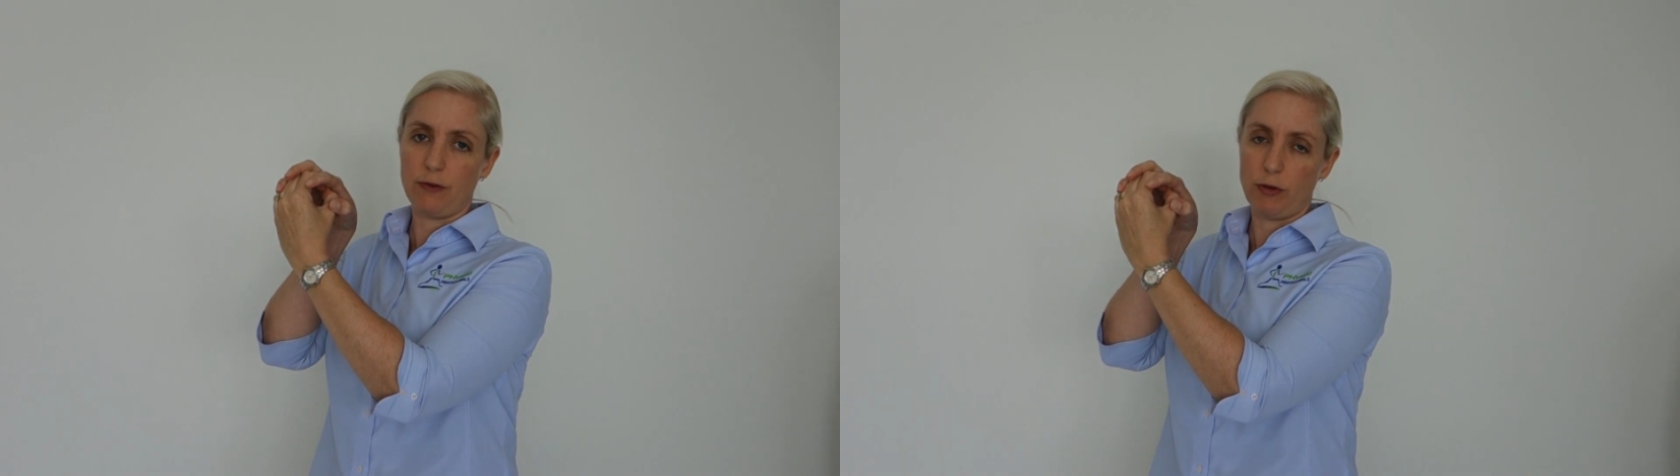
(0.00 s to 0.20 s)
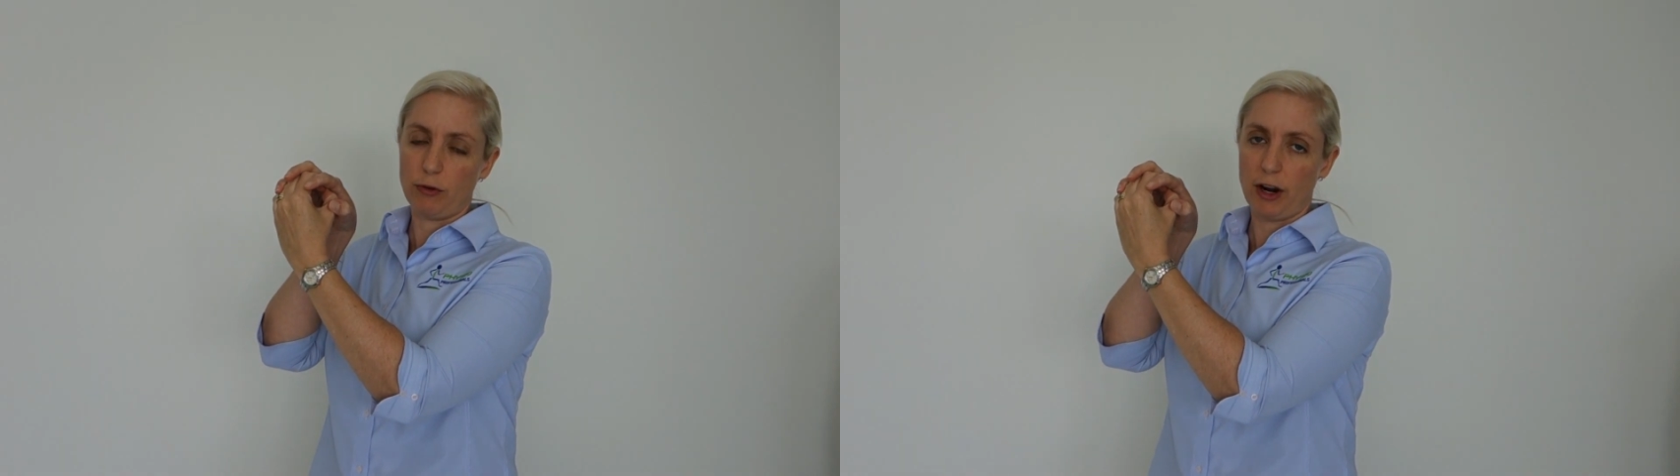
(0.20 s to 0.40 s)

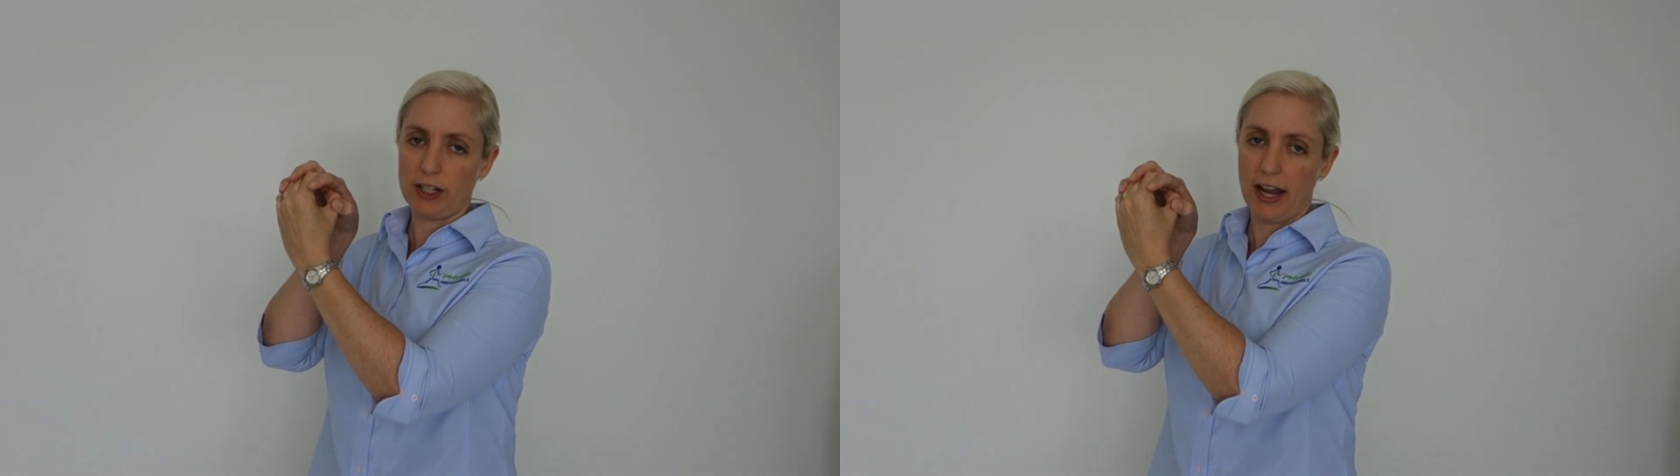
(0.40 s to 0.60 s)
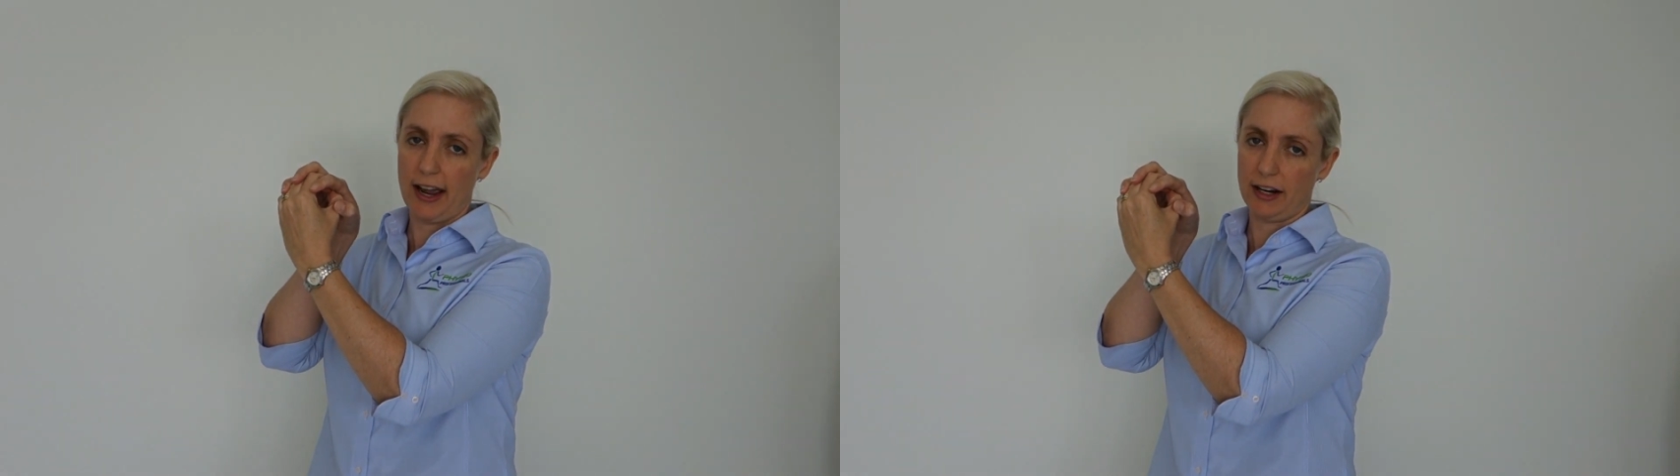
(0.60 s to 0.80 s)
4
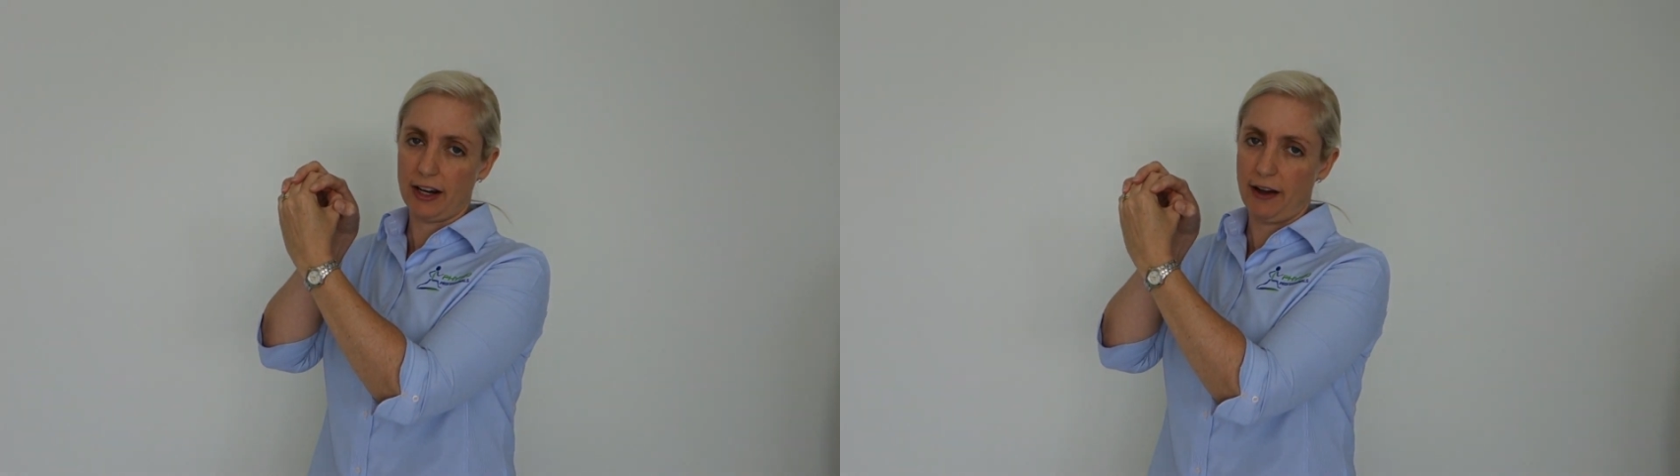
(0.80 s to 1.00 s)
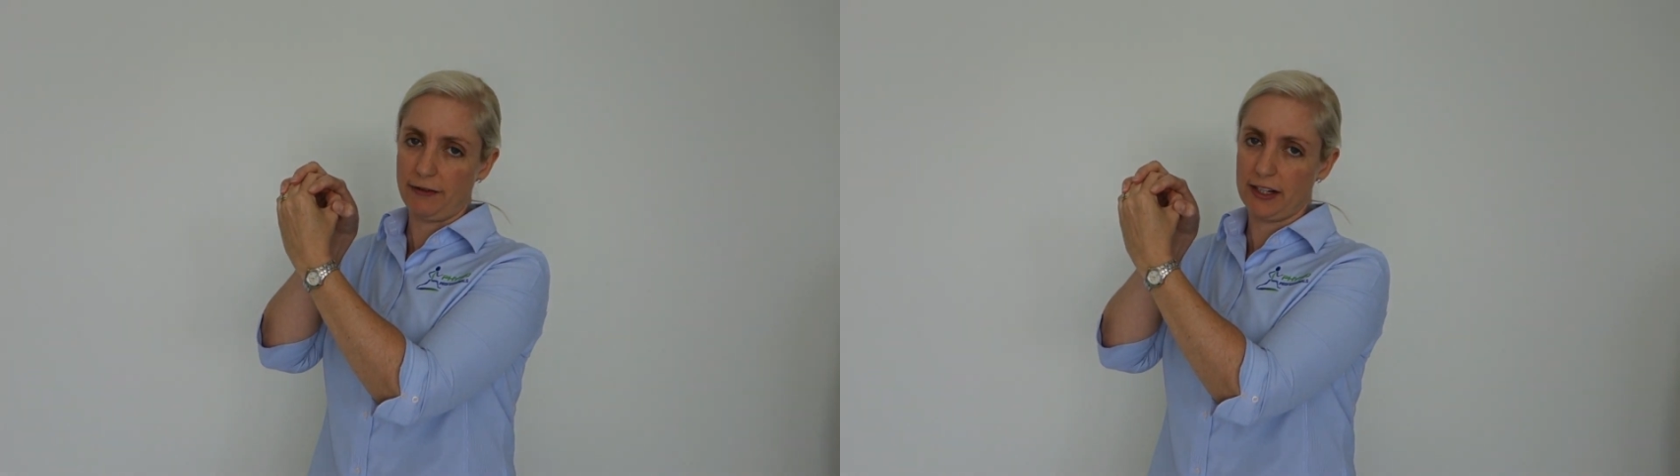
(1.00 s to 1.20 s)
rotator
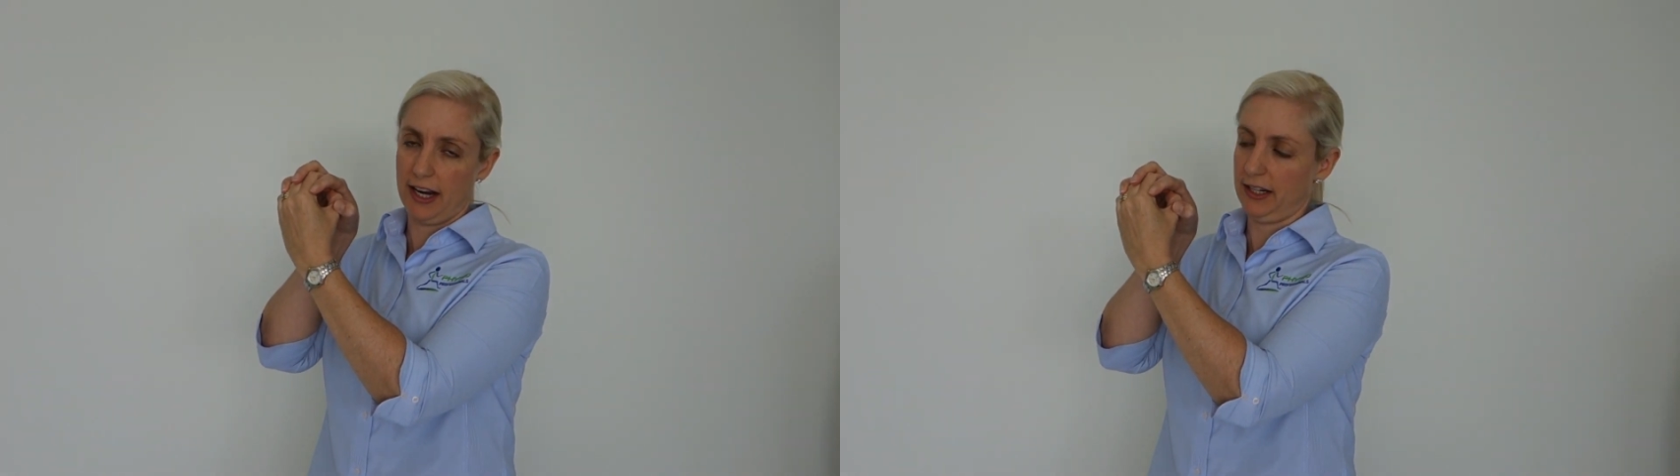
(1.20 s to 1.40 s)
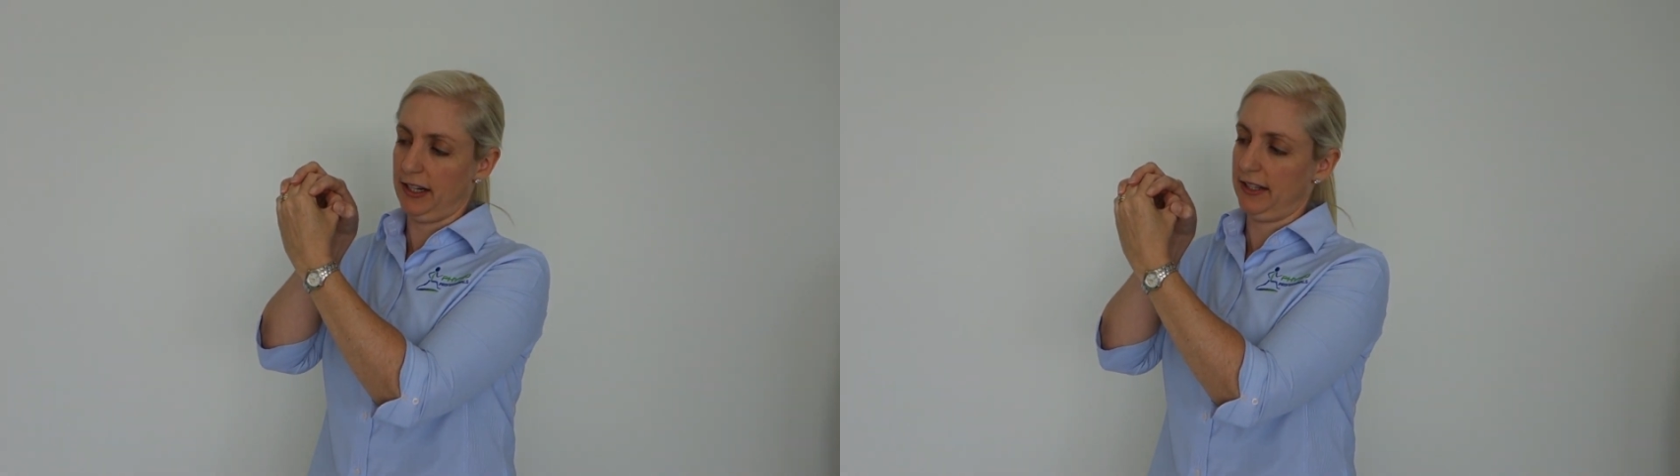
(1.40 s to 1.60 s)
cuff
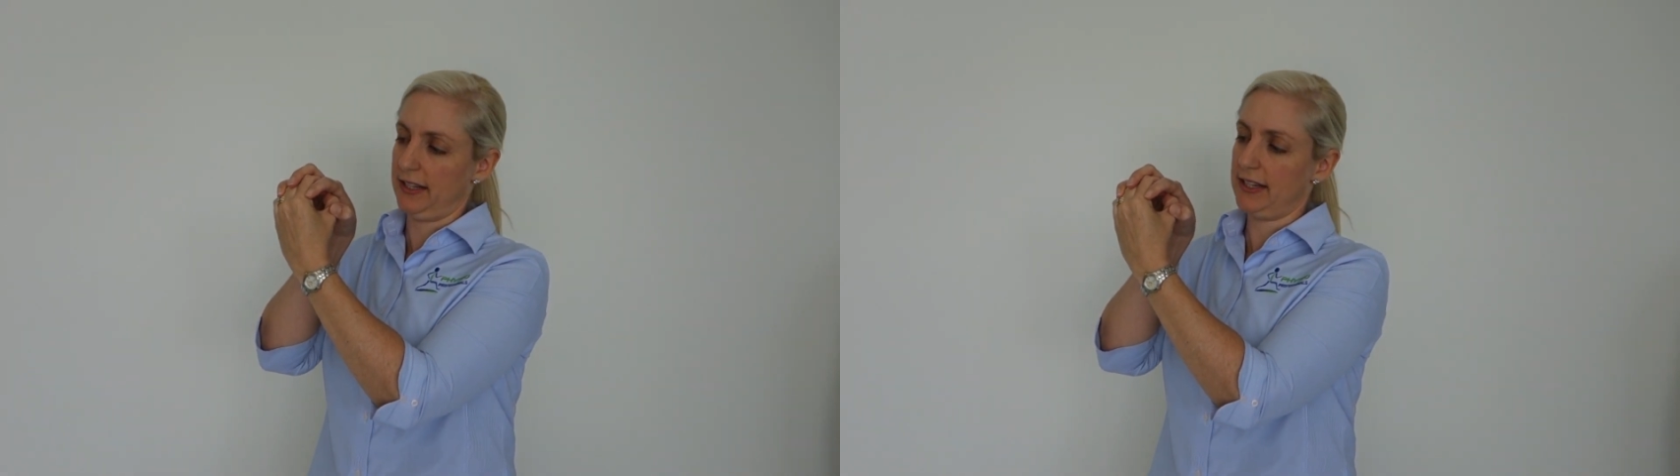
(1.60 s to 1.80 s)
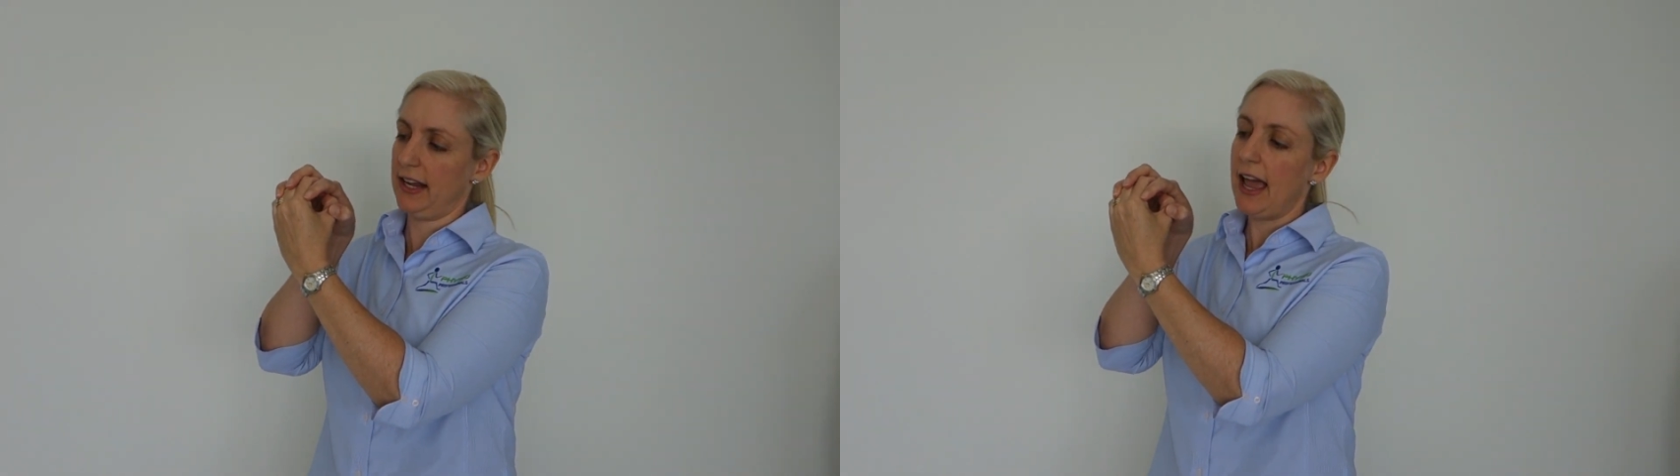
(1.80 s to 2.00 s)

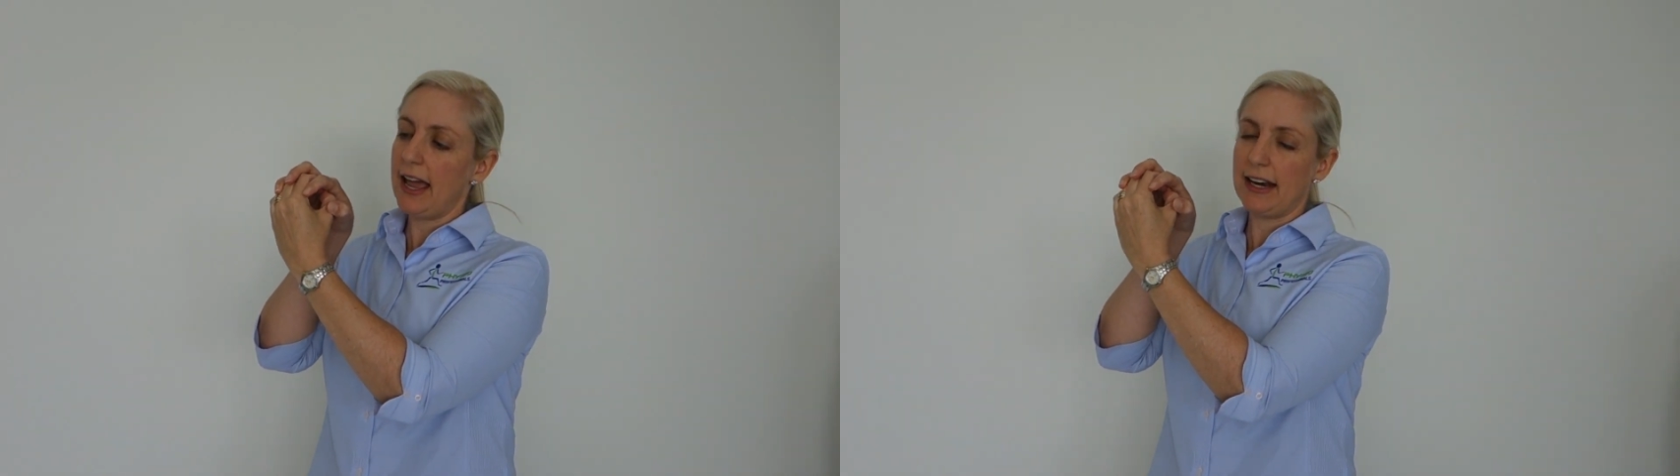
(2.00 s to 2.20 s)
tendons.